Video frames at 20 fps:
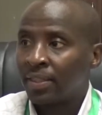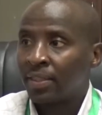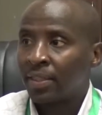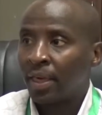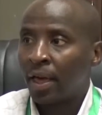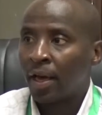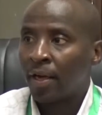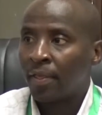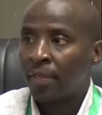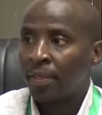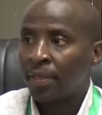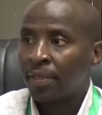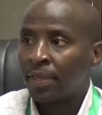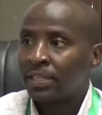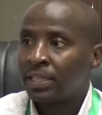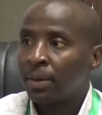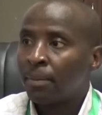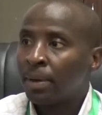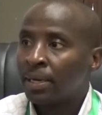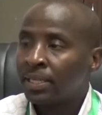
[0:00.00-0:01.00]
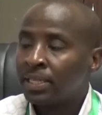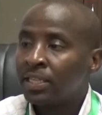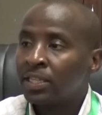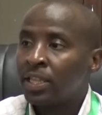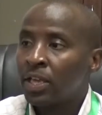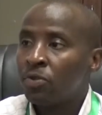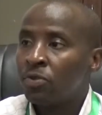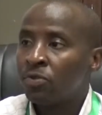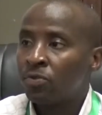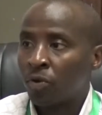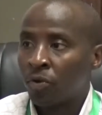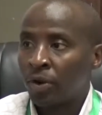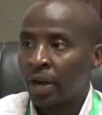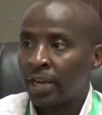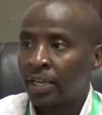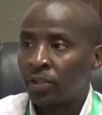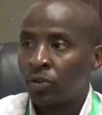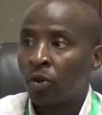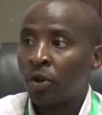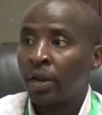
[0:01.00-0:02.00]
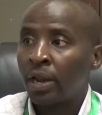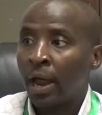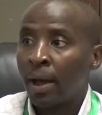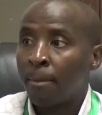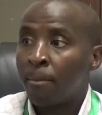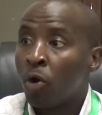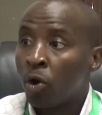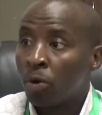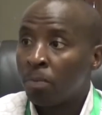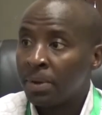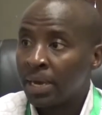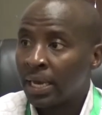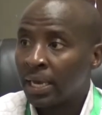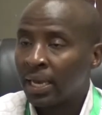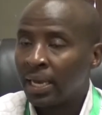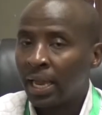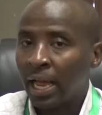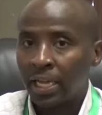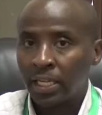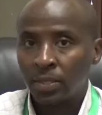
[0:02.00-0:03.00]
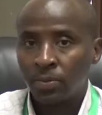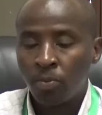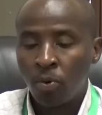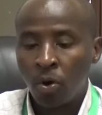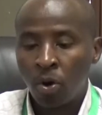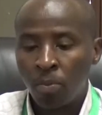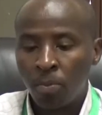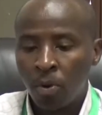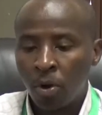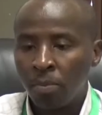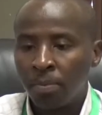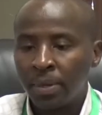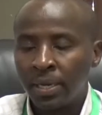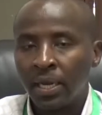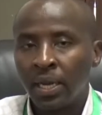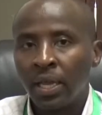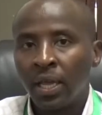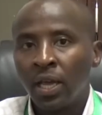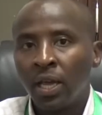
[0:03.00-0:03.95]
There's a machine they use for grinding, it's called a ball mill, a small ball mill.